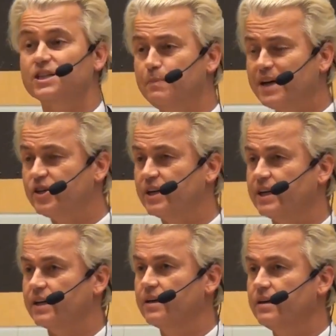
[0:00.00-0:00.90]

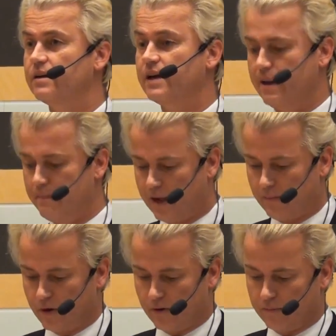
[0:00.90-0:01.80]
especially in
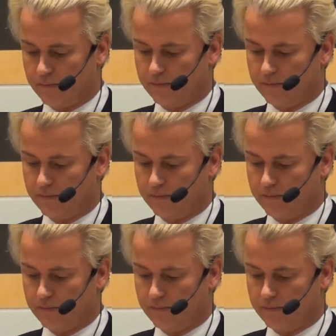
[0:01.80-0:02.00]
Malmö.